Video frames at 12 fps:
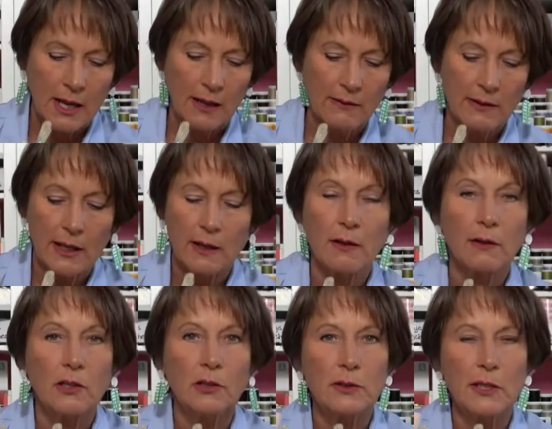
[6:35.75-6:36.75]
And then
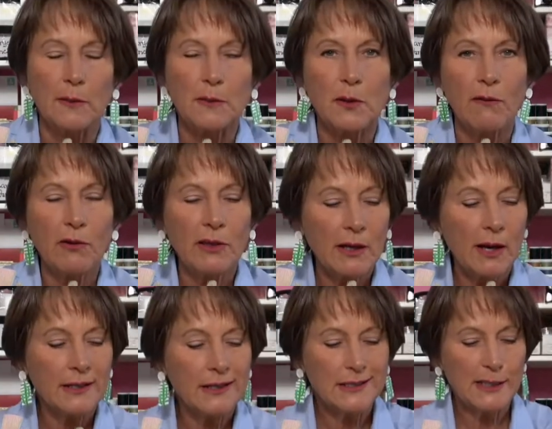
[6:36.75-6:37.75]
q tips So everything
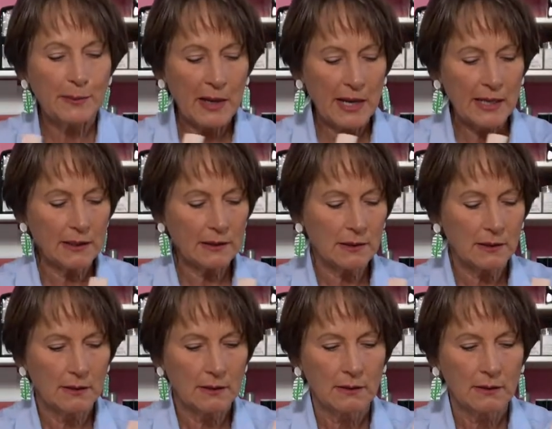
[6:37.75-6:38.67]
I need to paint